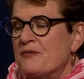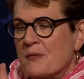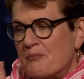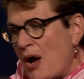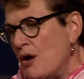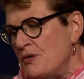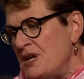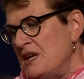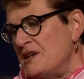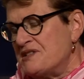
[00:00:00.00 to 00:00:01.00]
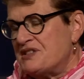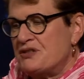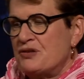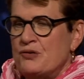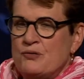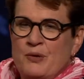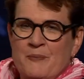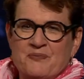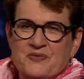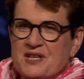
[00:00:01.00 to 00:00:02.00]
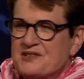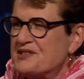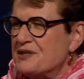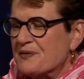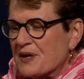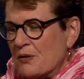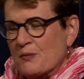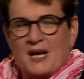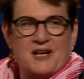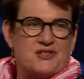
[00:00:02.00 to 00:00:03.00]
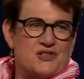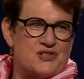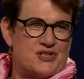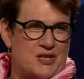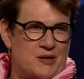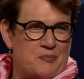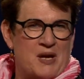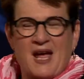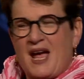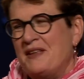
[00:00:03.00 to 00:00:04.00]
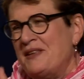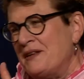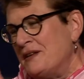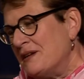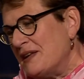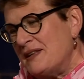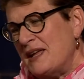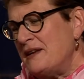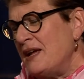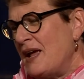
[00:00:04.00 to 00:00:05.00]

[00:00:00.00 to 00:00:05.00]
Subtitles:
from ponies to this difficult relationship, and then